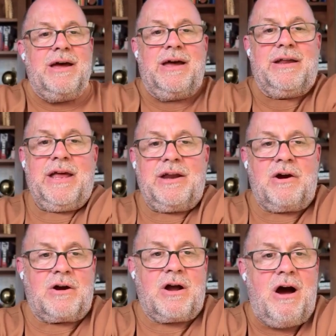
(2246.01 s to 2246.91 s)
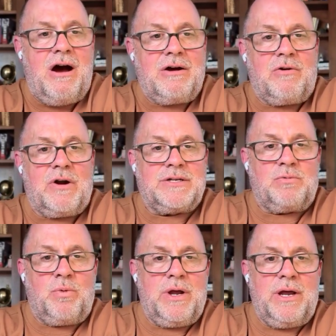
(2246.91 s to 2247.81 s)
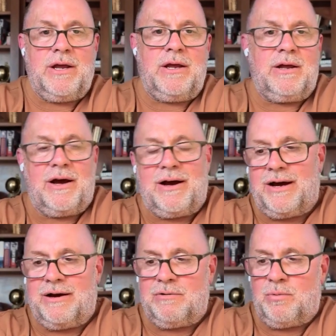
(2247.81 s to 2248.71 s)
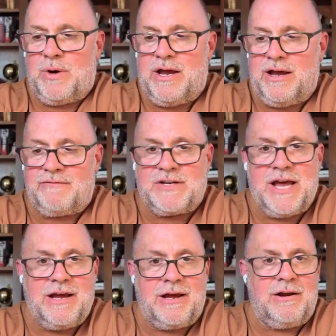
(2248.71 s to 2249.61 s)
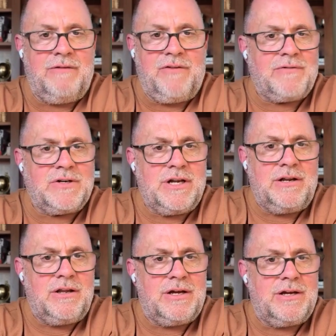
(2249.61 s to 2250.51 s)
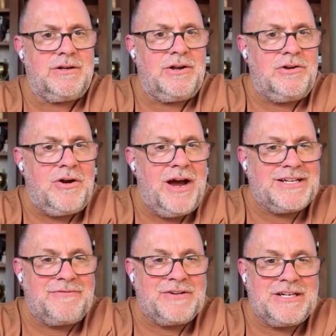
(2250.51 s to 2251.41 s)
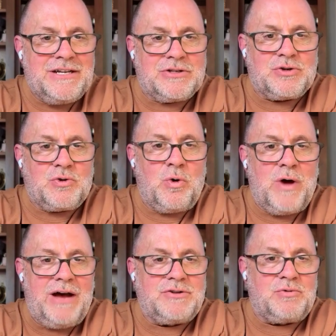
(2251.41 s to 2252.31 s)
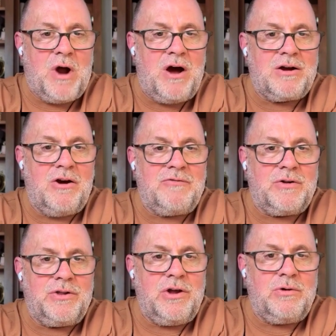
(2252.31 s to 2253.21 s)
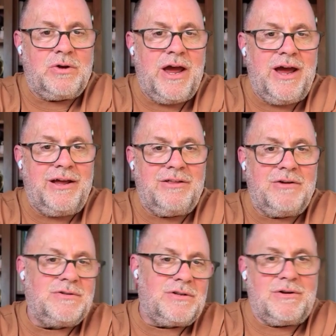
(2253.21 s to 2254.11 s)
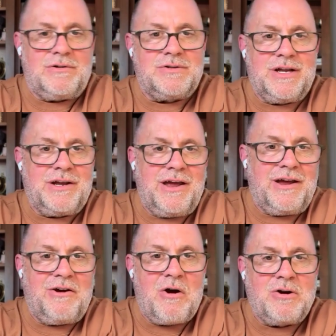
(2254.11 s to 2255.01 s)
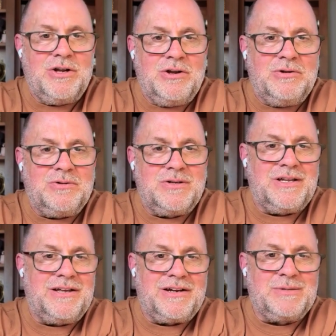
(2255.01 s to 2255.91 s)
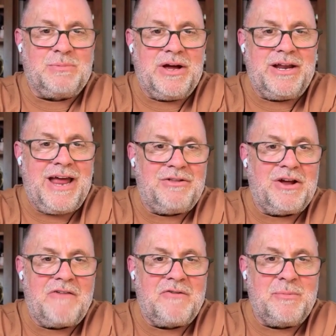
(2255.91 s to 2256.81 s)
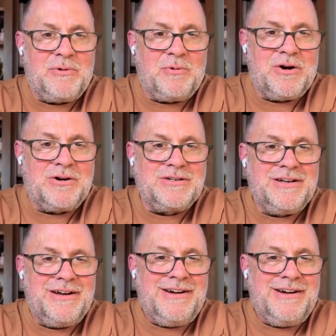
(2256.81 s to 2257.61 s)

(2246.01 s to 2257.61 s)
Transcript: And in our Congress, we have taken, did you guys ever see the Schoolhouse Rock over in the UK? Those little singing cartoons that explain how the government works?